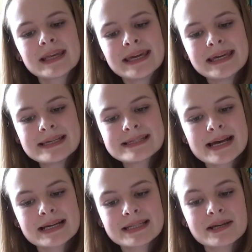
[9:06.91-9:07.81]
He
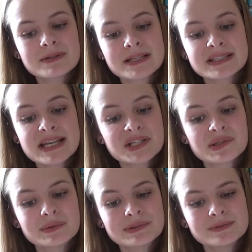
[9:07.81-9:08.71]
said it was
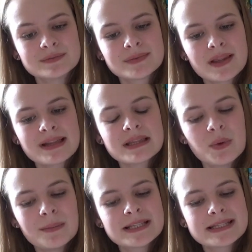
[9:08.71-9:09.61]
consensual. The
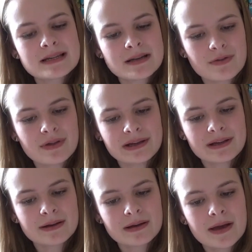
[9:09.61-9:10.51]
woman said
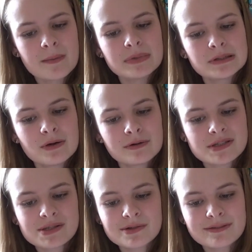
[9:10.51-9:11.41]
nothing, but Laura
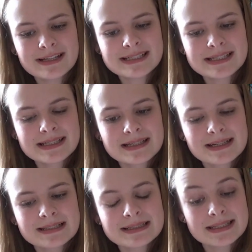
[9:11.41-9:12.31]
saw it,
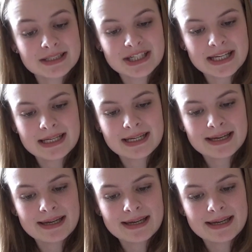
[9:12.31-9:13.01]
didn't she?